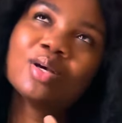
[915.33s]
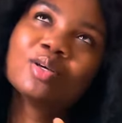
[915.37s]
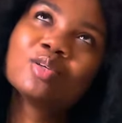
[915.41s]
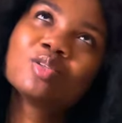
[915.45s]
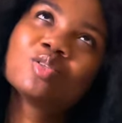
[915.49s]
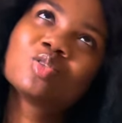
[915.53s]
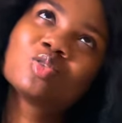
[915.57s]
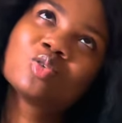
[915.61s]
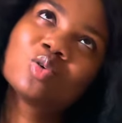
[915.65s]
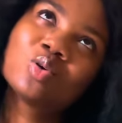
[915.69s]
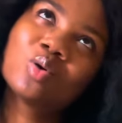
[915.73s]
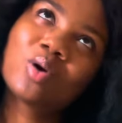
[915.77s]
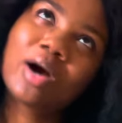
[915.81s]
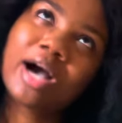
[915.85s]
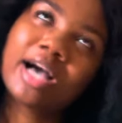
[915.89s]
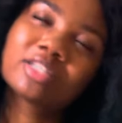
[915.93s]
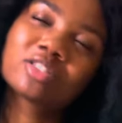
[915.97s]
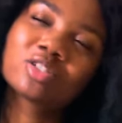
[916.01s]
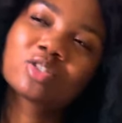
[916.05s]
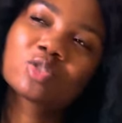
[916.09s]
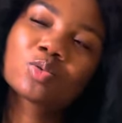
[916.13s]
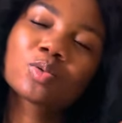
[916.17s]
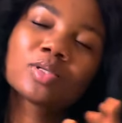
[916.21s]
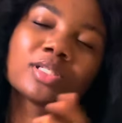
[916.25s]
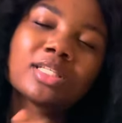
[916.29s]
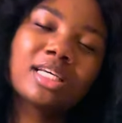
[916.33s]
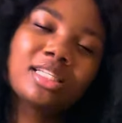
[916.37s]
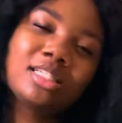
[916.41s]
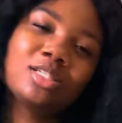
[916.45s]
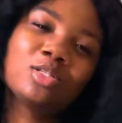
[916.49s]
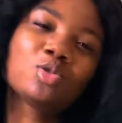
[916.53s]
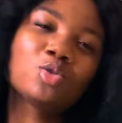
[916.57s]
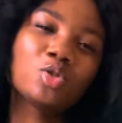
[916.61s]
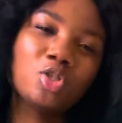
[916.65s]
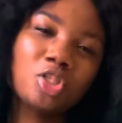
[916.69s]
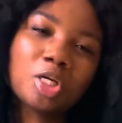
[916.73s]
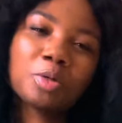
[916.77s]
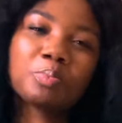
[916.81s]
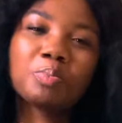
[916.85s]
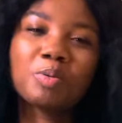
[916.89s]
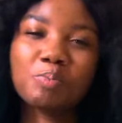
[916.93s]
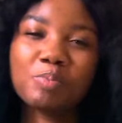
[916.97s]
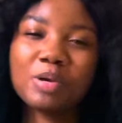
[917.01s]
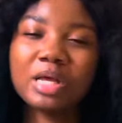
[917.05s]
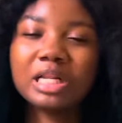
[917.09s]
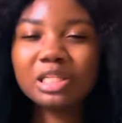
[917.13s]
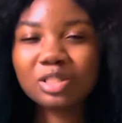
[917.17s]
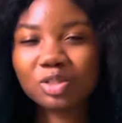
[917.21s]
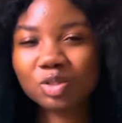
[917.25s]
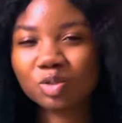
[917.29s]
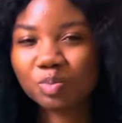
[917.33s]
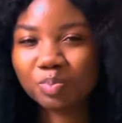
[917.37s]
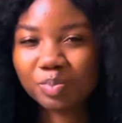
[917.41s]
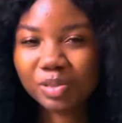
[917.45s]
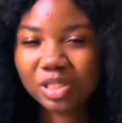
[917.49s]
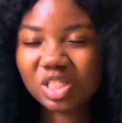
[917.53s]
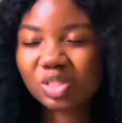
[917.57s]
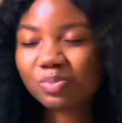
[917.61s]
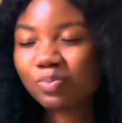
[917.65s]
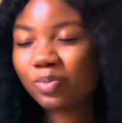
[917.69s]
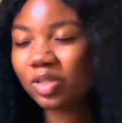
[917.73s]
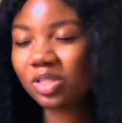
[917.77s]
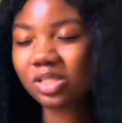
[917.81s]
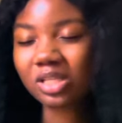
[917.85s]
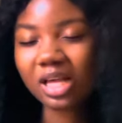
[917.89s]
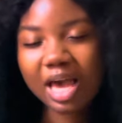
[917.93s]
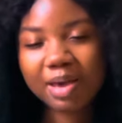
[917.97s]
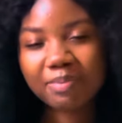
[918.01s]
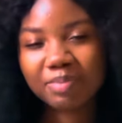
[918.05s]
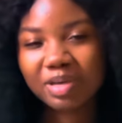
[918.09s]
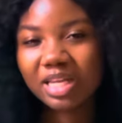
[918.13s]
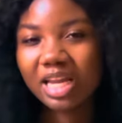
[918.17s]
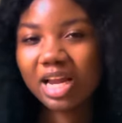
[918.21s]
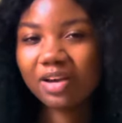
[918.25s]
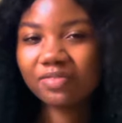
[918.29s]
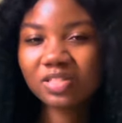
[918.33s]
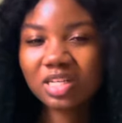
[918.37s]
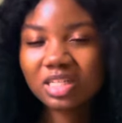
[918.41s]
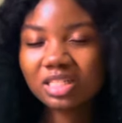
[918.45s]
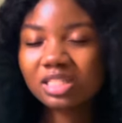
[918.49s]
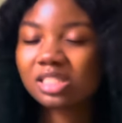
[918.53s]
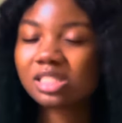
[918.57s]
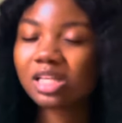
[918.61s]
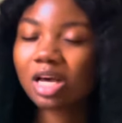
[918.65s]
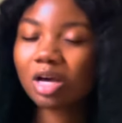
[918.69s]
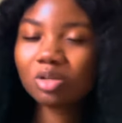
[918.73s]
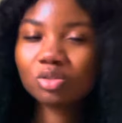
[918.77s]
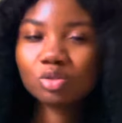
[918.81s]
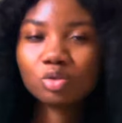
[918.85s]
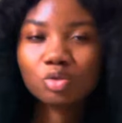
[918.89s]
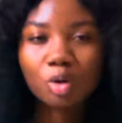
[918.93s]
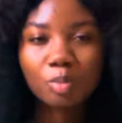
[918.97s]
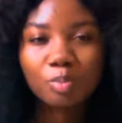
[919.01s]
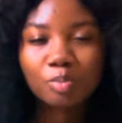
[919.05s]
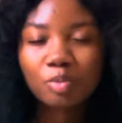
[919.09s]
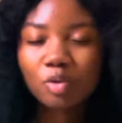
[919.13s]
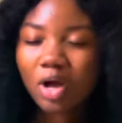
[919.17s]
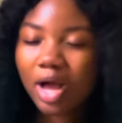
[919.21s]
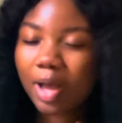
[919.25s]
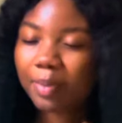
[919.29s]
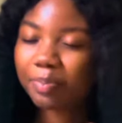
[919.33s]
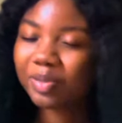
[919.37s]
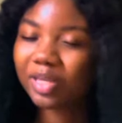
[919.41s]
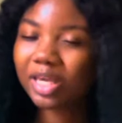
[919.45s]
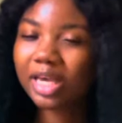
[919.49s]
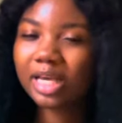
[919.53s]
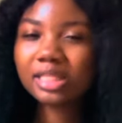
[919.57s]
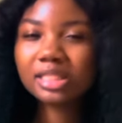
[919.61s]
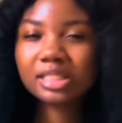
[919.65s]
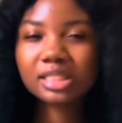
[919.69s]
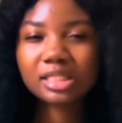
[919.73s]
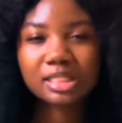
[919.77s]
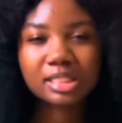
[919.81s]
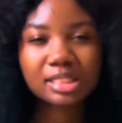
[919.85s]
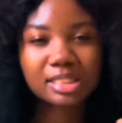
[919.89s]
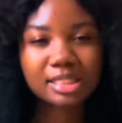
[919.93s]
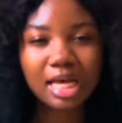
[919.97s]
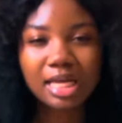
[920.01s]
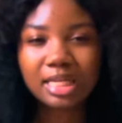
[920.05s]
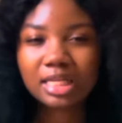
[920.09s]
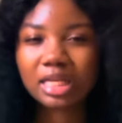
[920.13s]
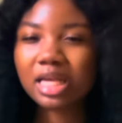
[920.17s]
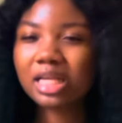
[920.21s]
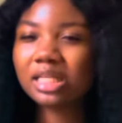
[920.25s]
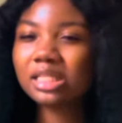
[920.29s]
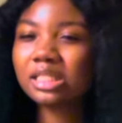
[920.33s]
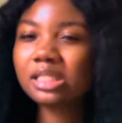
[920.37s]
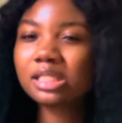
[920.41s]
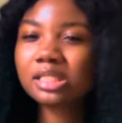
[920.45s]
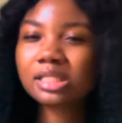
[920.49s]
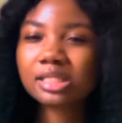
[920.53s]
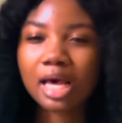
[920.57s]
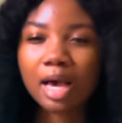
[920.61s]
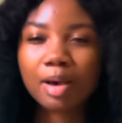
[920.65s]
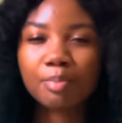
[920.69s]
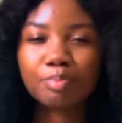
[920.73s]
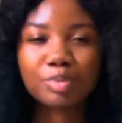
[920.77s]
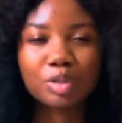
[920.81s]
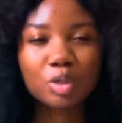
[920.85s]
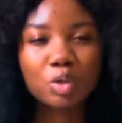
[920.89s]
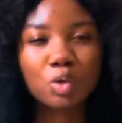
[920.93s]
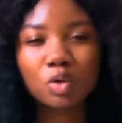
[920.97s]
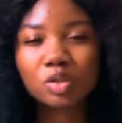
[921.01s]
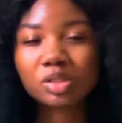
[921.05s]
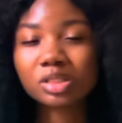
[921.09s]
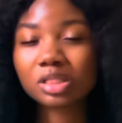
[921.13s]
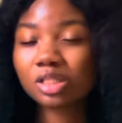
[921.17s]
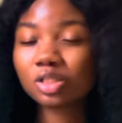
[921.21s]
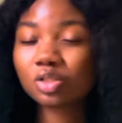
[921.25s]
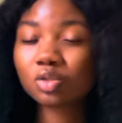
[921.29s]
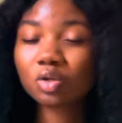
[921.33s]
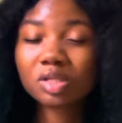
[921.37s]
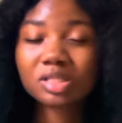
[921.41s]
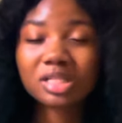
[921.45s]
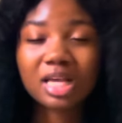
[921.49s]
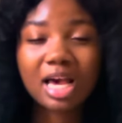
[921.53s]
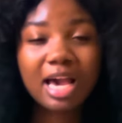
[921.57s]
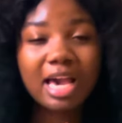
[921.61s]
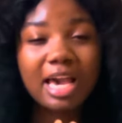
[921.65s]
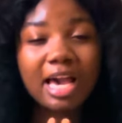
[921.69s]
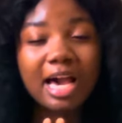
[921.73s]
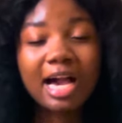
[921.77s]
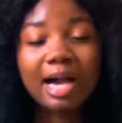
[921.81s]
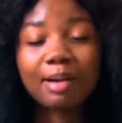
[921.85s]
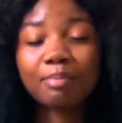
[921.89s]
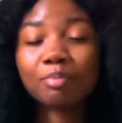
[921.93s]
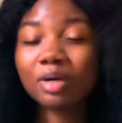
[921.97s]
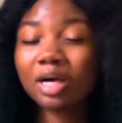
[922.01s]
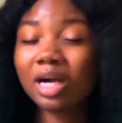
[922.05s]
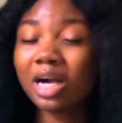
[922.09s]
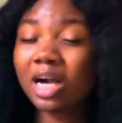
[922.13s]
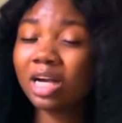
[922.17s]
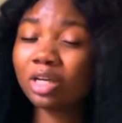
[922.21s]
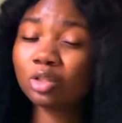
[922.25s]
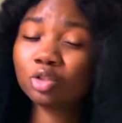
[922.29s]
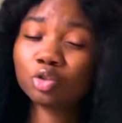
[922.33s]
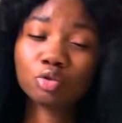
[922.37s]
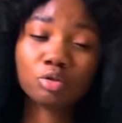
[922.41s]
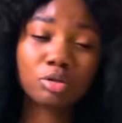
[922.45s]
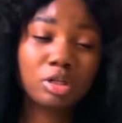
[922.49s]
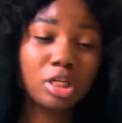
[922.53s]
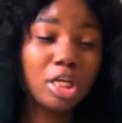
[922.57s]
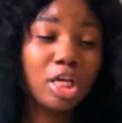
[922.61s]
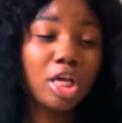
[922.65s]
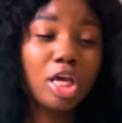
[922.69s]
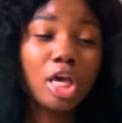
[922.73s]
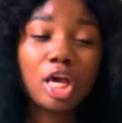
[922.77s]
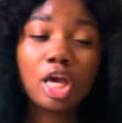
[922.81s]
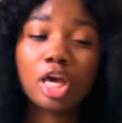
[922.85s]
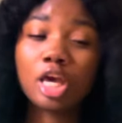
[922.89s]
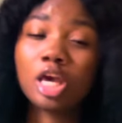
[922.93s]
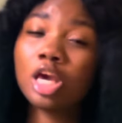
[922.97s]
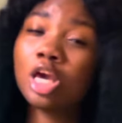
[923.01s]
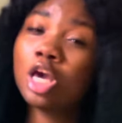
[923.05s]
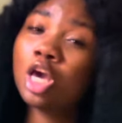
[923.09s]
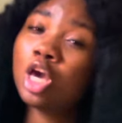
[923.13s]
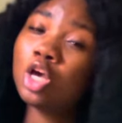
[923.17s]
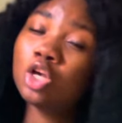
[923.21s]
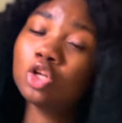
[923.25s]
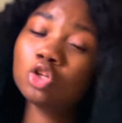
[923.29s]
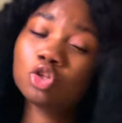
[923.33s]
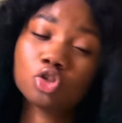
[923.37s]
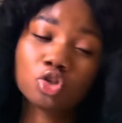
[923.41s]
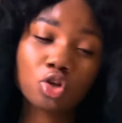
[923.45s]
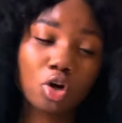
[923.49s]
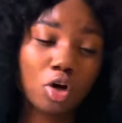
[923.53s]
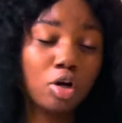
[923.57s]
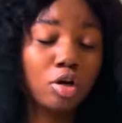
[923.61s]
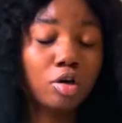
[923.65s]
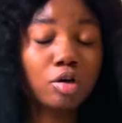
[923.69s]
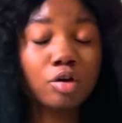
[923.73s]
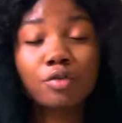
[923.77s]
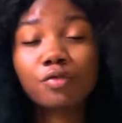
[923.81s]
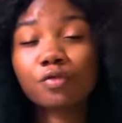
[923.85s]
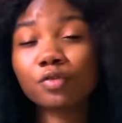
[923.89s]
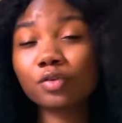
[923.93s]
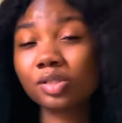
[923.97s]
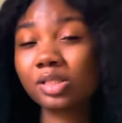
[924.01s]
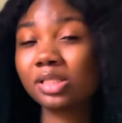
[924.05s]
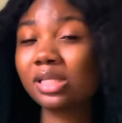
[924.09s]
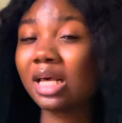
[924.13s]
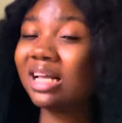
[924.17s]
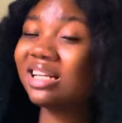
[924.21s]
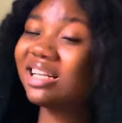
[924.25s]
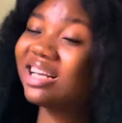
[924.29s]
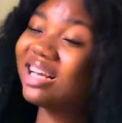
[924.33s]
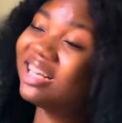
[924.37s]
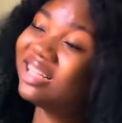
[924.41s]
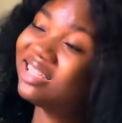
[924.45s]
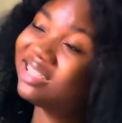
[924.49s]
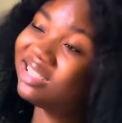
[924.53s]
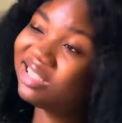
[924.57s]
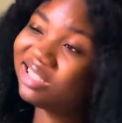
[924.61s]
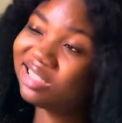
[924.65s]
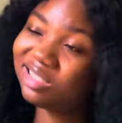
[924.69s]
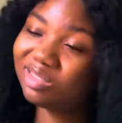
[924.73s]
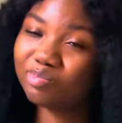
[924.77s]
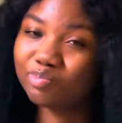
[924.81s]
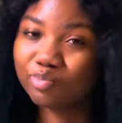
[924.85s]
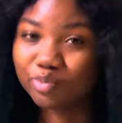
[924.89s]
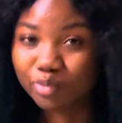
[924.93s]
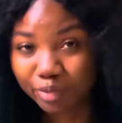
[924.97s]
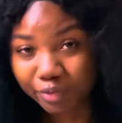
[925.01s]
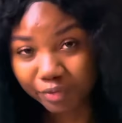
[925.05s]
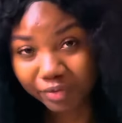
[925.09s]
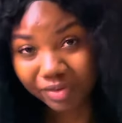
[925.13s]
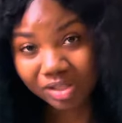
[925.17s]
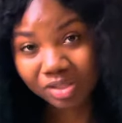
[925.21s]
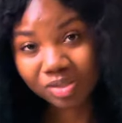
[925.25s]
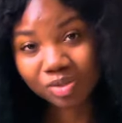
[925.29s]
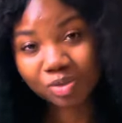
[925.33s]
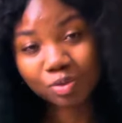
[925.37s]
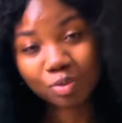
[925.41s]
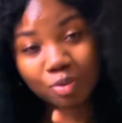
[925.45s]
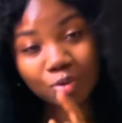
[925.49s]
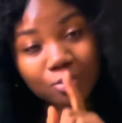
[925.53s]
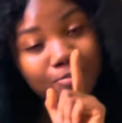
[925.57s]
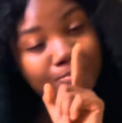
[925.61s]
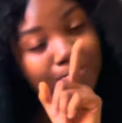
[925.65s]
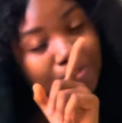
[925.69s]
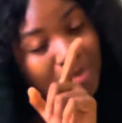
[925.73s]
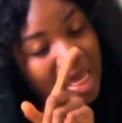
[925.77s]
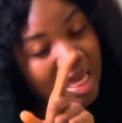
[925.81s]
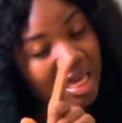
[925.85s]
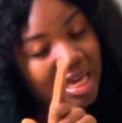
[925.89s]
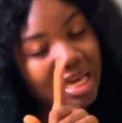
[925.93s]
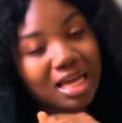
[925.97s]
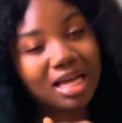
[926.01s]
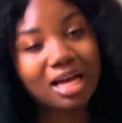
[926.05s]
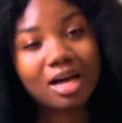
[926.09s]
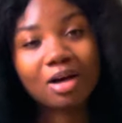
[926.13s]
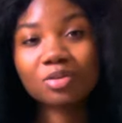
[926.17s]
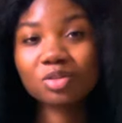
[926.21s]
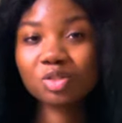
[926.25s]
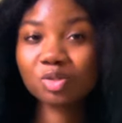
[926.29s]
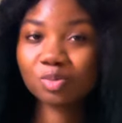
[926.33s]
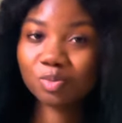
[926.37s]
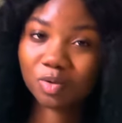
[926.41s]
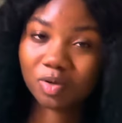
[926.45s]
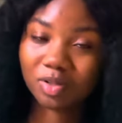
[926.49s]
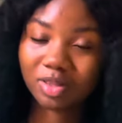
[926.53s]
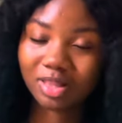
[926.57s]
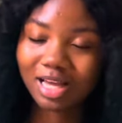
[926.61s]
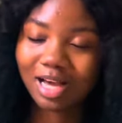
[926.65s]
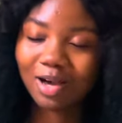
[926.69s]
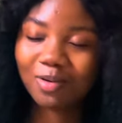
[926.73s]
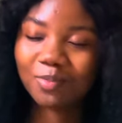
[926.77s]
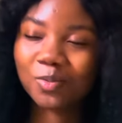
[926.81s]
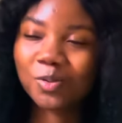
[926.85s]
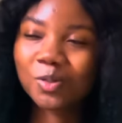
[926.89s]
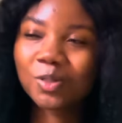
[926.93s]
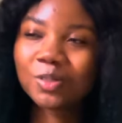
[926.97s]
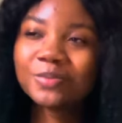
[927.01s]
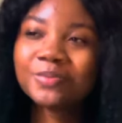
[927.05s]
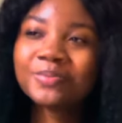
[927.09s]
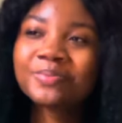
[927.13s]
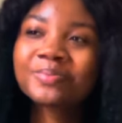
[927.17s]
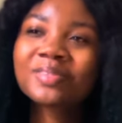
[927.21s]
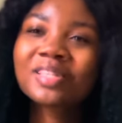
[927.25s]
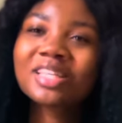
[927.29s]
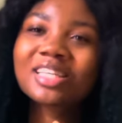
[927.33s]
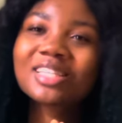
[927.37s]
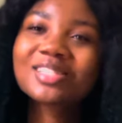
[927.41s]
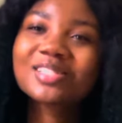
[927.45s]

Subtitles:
So I just wanted it to shake people a little bit. But I mean, after this, I'll drop both happy endings, sad endings, and because things, because I am actually a sucker for sad ending movies. So count me on that one.